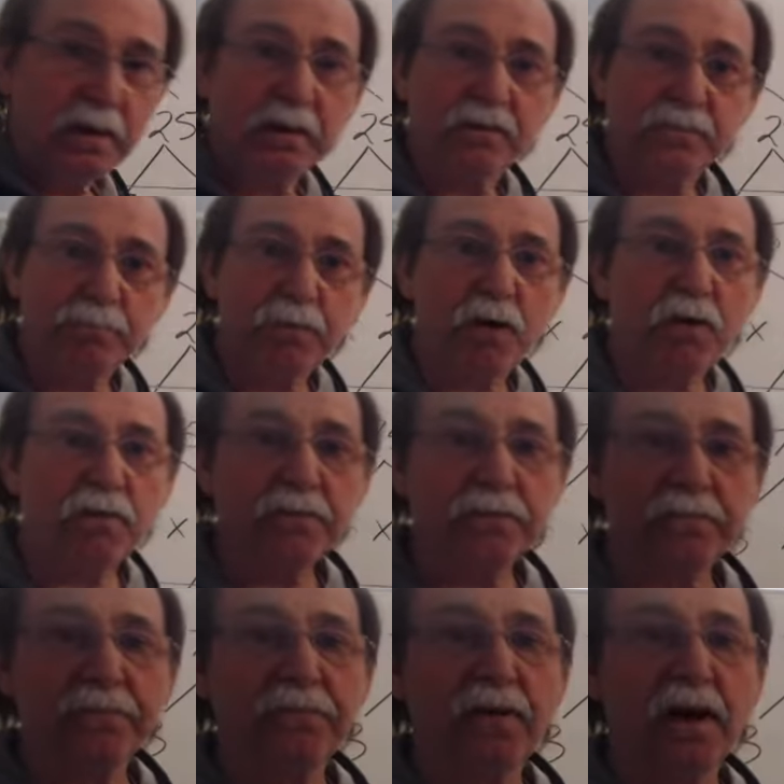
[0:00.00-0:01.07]
it's part of
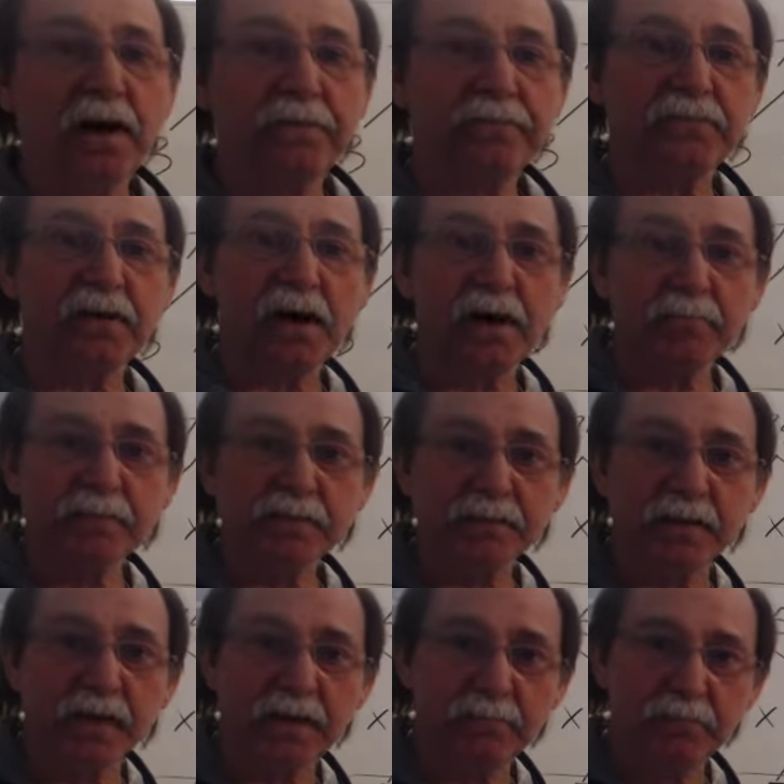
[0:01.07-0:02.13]
the 5 times
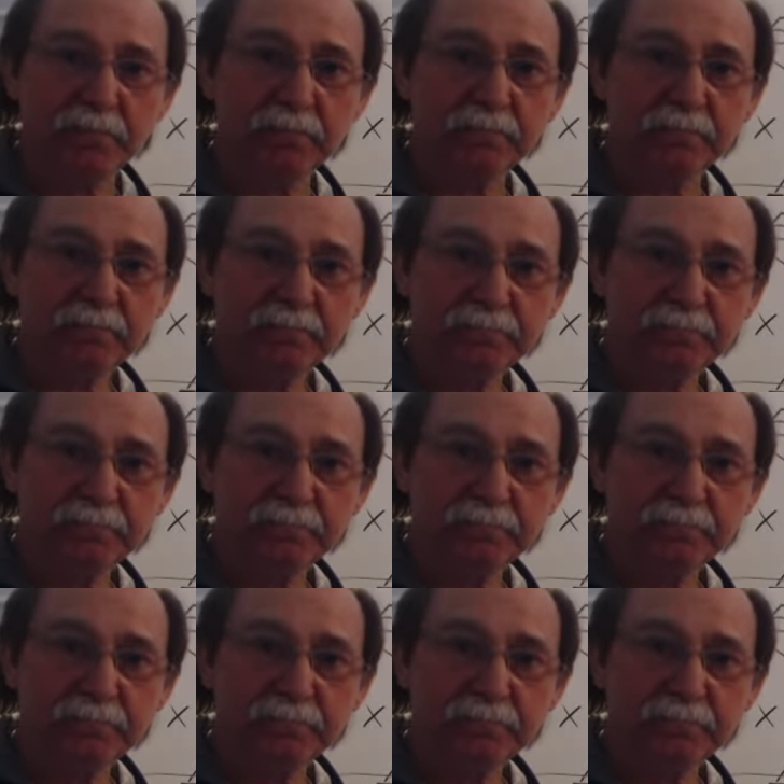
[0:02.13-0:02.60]
table.